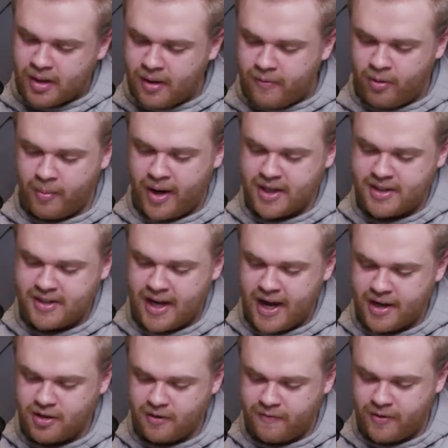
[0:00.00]
For my
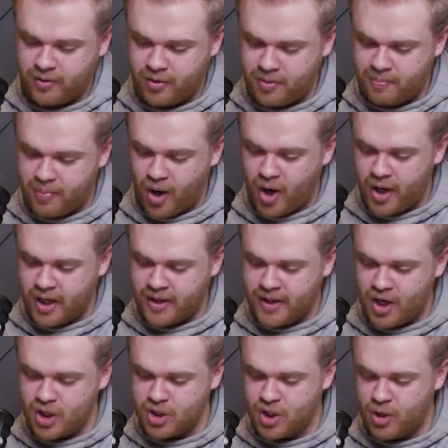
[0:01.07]
sides are filled with burning, and
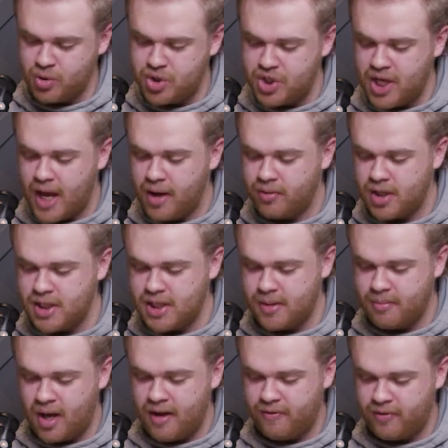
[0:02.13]
there is no soundness
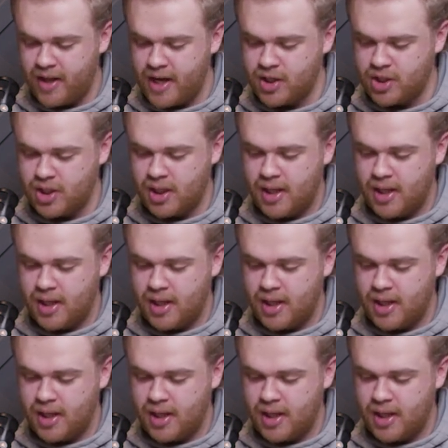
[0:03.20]
in my flesh.